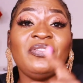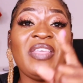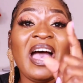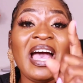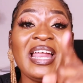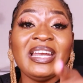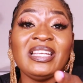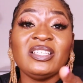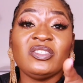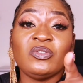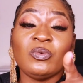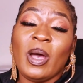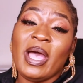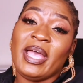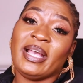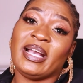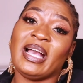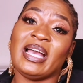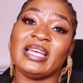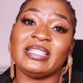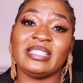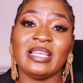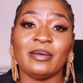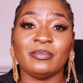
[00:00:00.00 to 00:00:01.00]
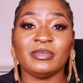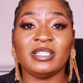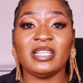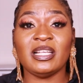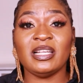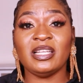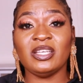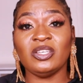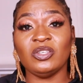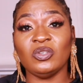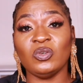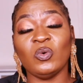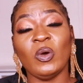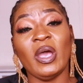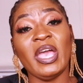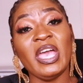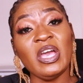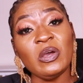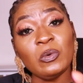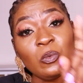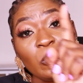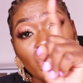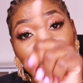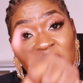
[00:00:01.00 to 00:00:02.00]
That is why, guys, I'm telling you,
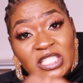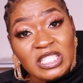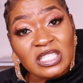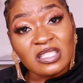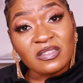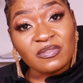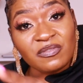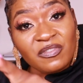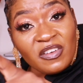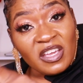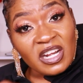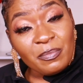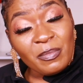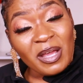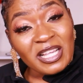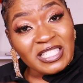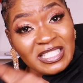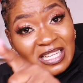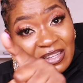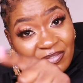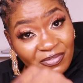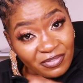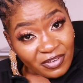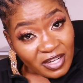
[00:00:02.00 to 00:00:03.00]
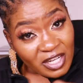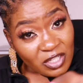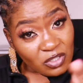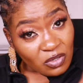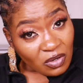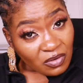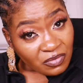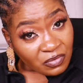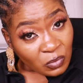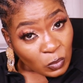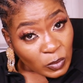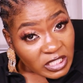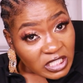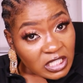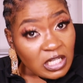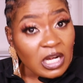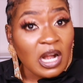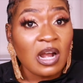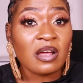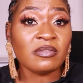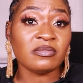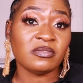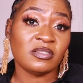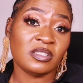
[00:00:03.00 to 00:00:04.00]
a witch is very much afraid of
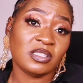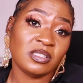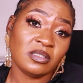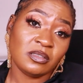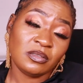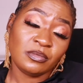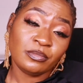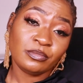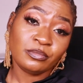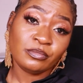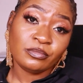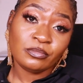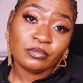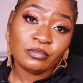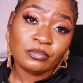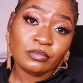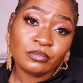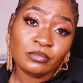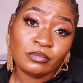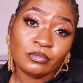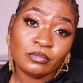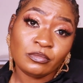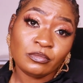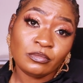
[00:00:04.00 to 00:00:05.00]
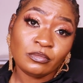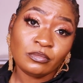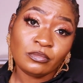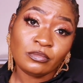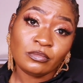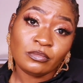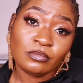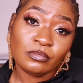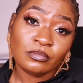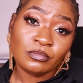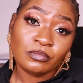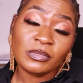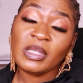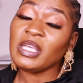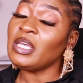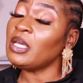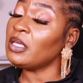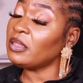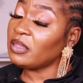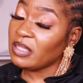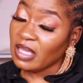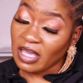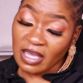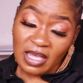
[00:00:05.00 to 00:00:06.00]
witchcraft.
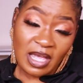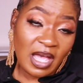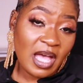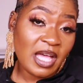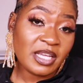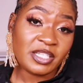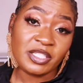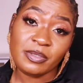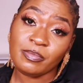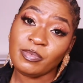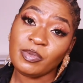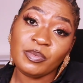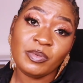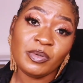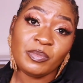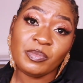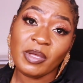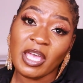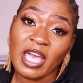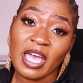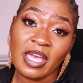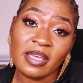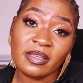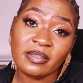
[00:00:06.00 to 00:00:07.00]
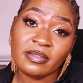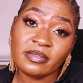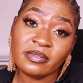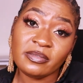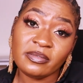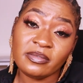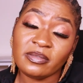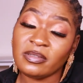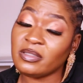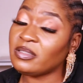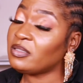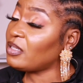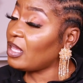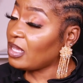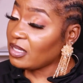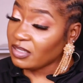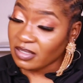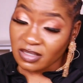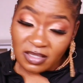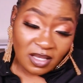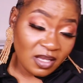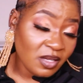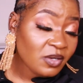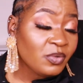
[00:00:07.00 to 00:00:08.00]
If they are shibubumke,
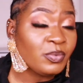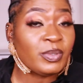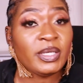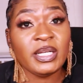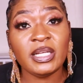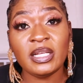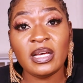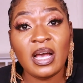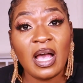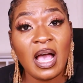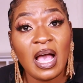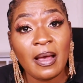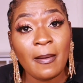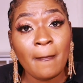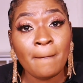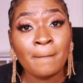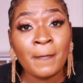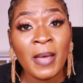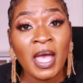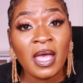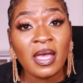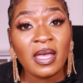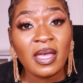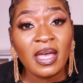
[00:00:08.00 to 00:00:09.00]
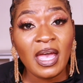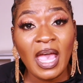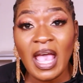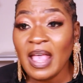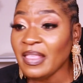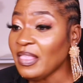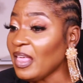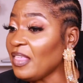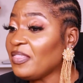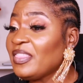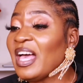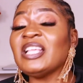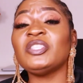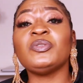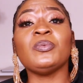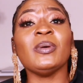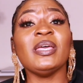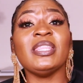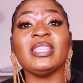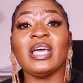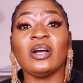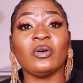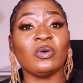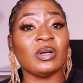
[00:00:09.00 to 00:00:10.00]
they really are. And then that's
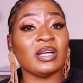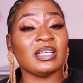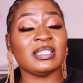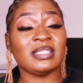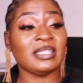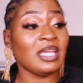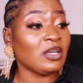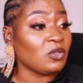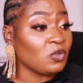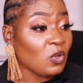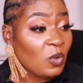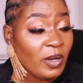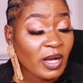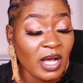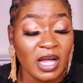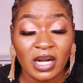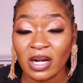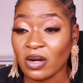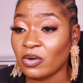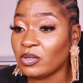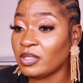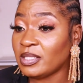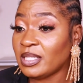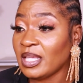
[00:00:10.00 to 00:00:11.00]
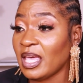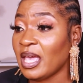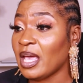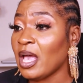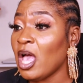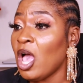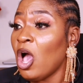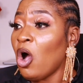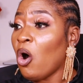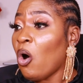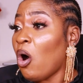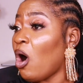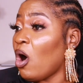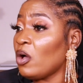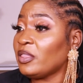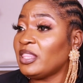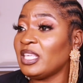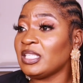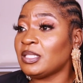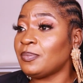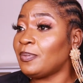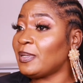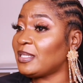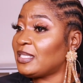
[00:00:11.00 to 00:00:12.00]
when they're gonna start going around saying, oh,
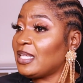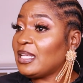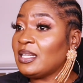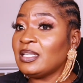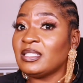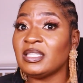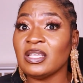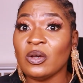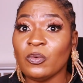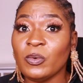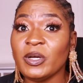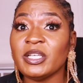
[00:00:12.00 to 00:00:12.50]
this person is a